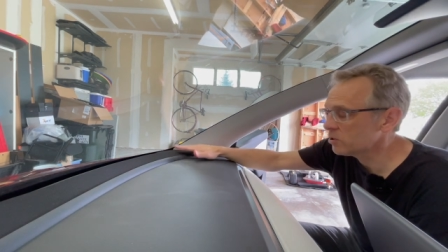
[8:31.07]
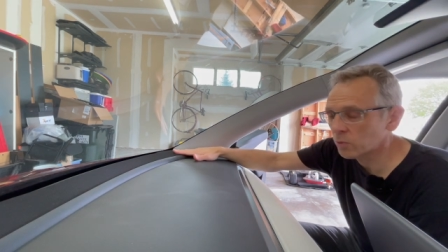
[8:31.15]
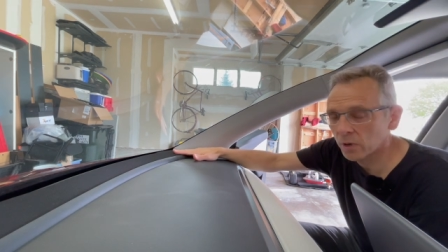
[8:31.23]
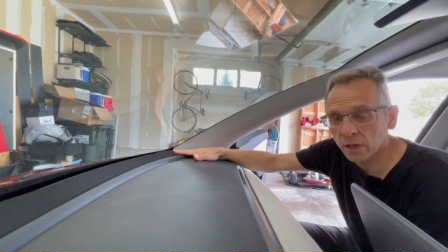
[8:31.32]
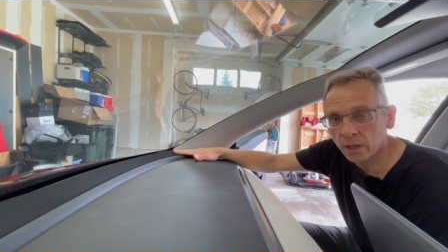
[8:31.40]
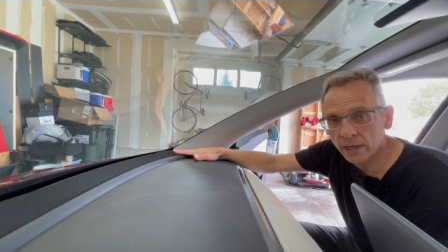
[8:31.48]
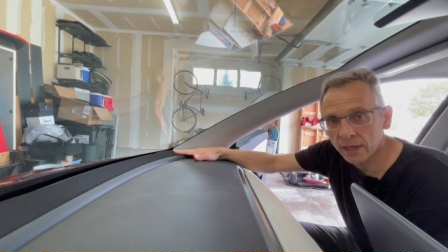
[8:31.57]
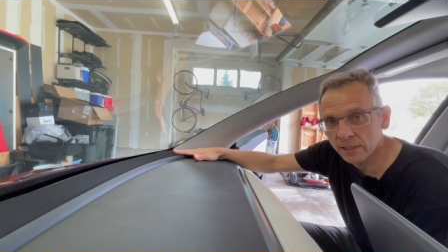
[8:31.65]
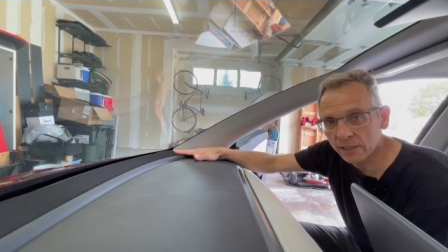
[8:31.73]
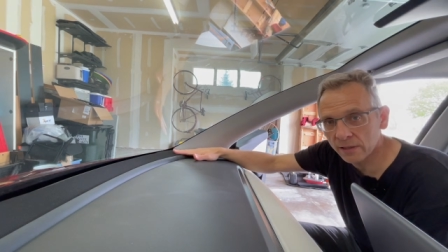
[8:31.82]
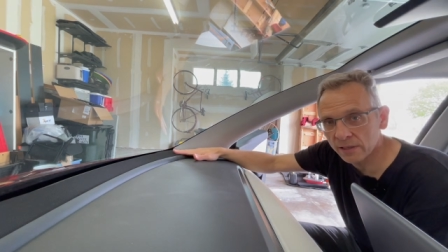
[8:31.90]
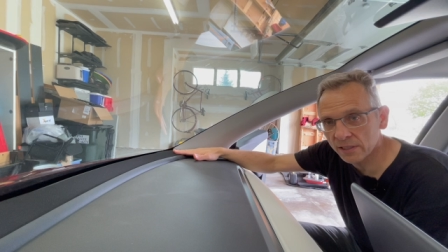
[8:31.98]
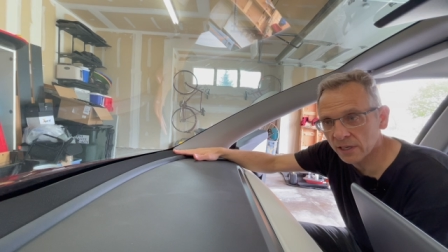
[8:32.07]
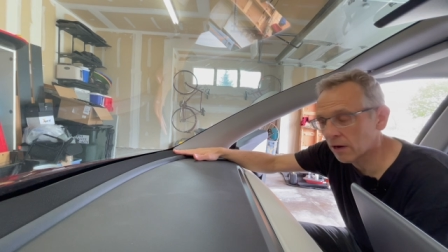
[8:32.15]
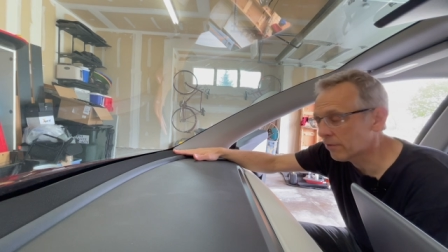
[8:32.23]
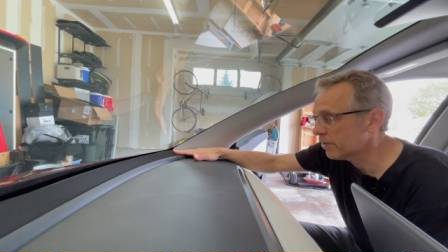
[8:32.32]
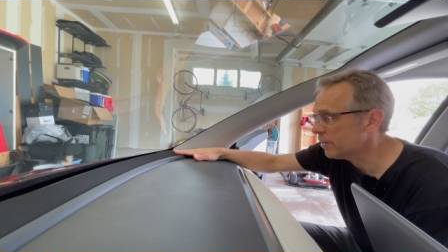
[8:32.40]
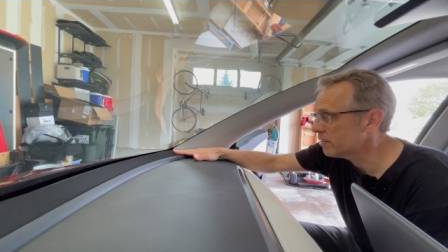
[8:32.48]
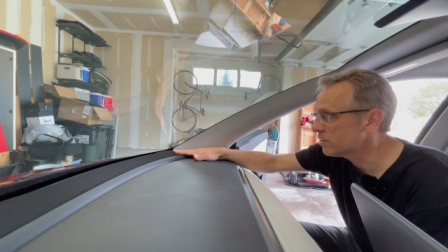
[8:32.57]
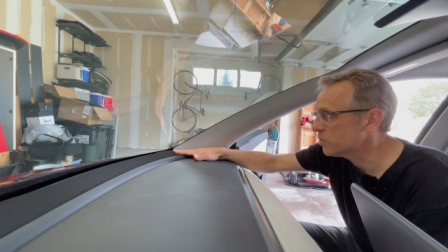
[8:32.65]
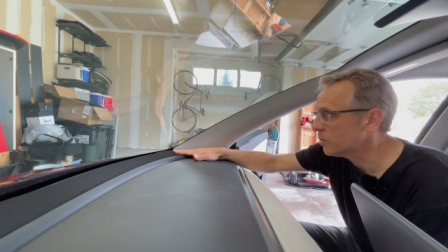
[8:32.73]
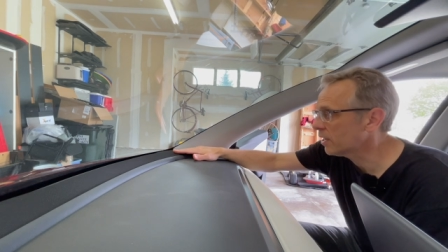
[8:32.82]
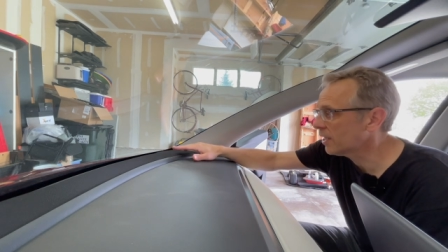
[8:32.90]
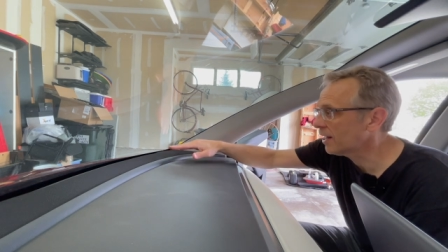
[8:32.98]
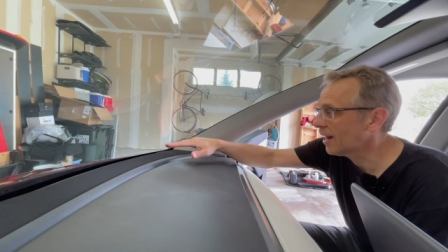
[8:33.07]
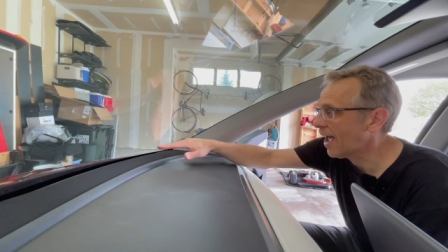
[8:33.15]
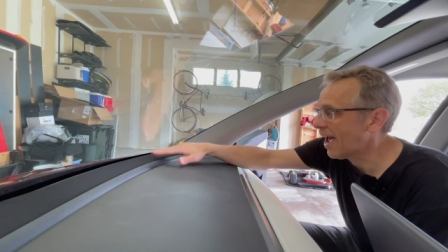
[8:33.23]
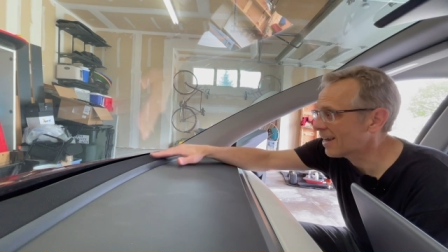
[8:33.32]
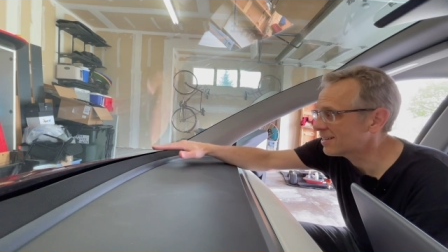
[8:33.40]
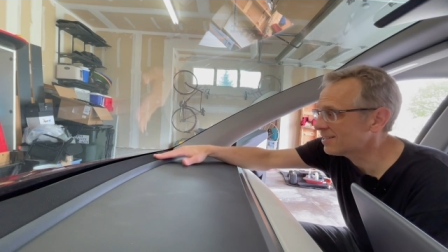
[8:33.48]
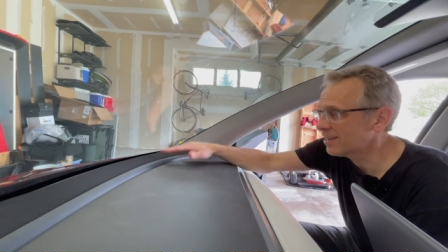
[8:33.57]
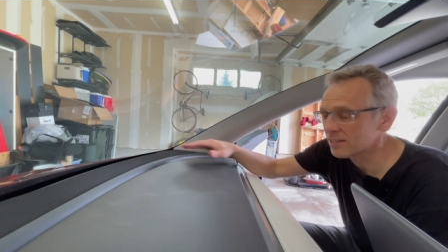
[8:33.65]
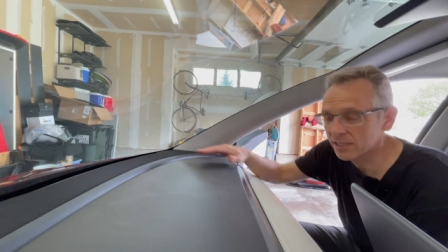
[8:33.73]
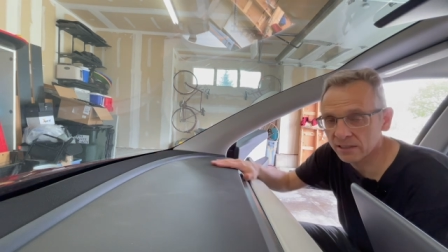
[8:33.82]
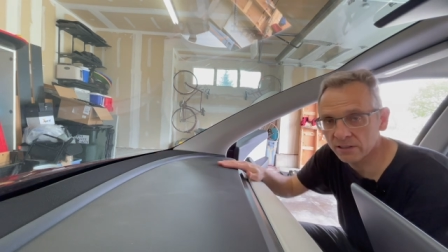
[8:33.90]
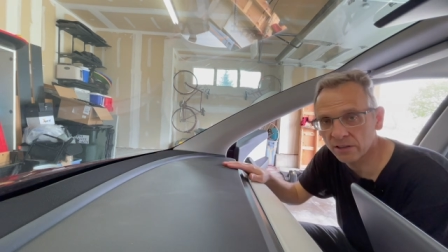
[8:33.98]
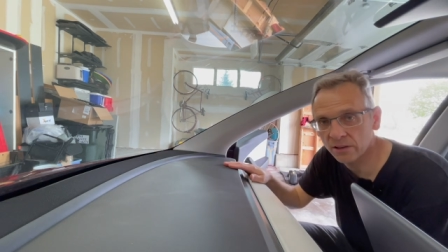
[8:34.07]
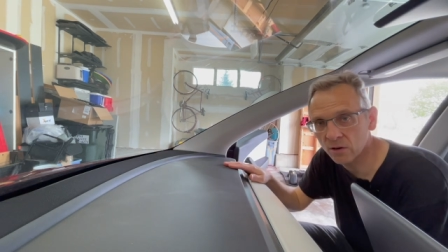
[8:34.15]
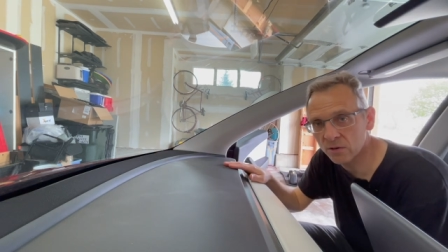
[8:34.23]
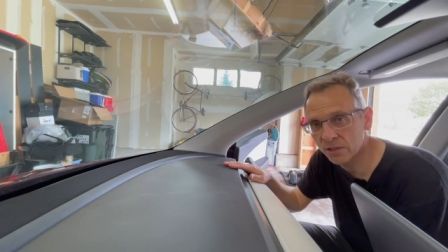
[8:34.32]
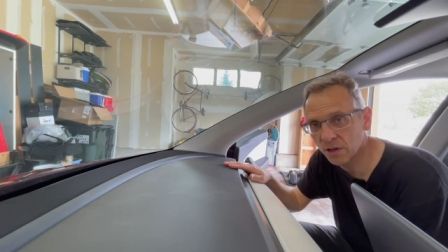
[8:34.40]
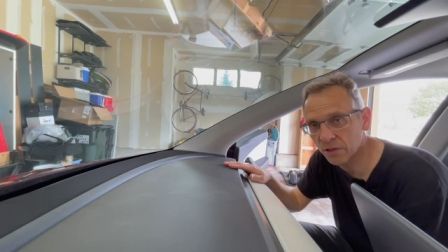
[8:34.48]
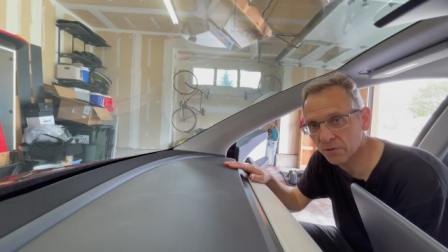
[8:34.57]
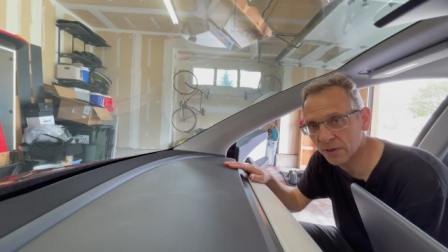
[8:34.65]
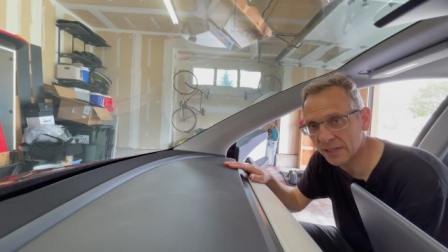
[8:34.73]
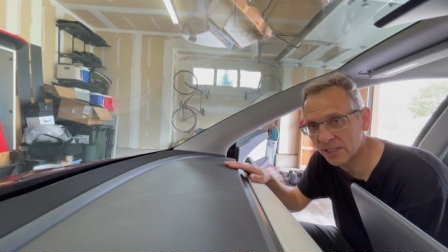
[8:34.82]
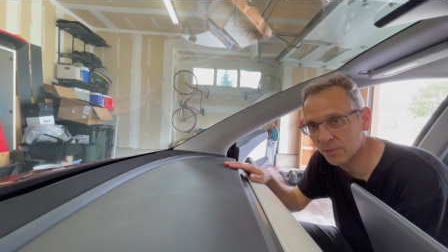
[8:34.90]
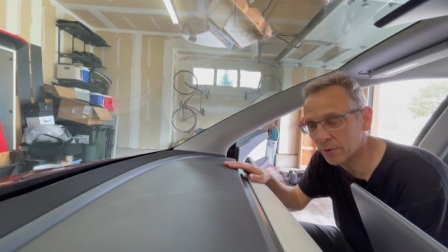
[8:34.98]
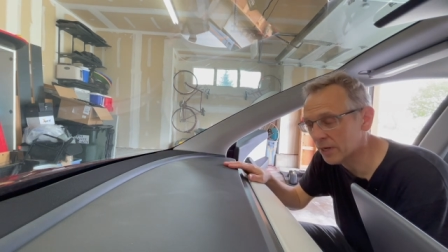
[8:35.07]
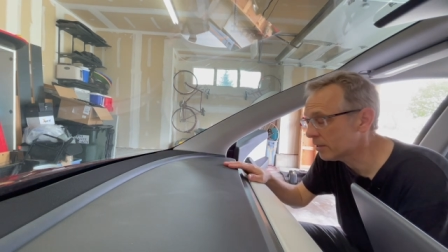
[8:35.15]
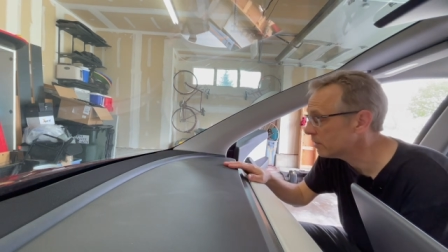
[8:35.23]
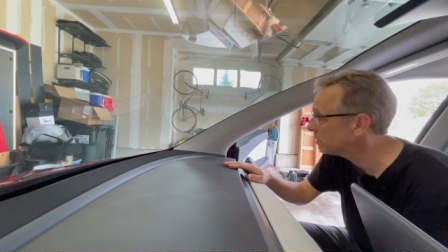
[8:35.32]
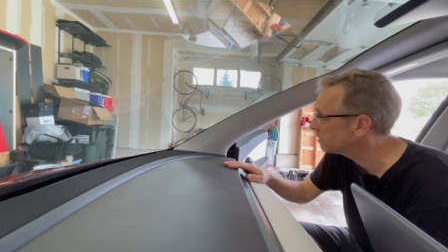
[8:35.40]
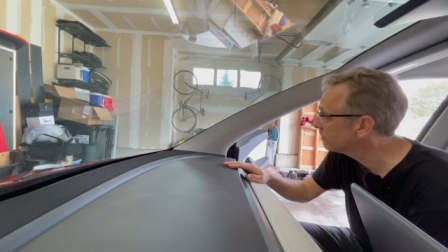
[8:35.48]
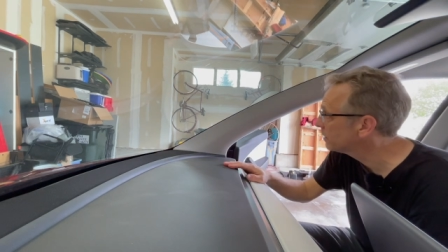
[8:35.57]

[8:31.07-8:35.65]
well as this cover here so we can get access to those three speakers.